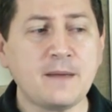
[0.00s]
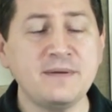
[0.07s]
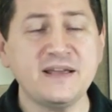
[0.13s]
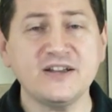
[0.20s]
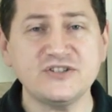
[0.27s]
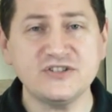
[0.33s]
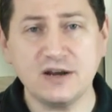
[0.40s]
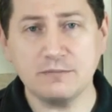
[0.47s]

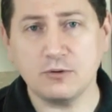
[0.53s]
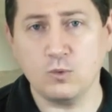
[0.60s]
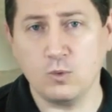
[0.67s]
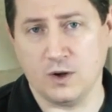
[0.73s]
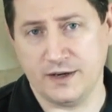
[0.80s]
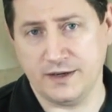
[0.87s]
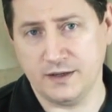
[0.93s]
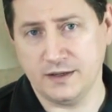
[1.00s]
Because number
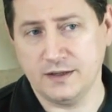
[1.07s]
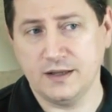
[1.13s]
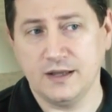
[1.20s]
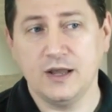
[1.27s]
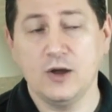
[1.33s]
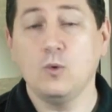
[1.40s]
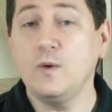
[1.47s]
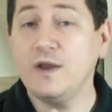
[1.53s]
one,
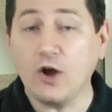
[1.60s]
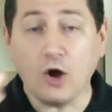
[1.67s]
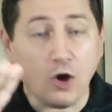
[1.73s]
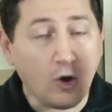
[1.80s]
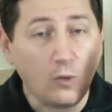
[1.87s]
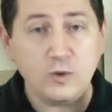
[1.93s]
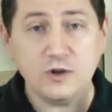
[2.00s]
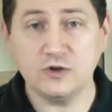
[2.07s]
we
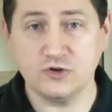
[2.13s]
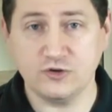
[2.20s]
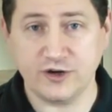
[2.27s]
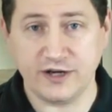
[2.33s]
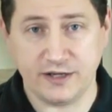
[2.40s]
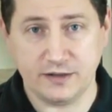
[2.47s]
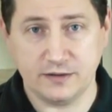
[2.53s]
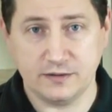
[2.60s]
all will
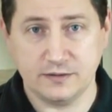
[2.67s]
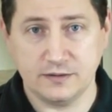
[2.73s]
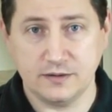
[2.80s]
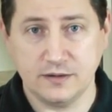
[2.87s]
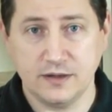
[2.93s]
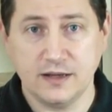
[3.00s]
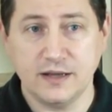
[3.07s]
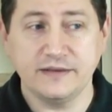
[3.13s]
agree
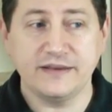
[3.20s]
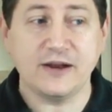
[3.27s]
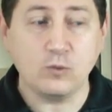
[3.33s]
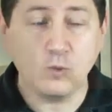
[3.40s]
that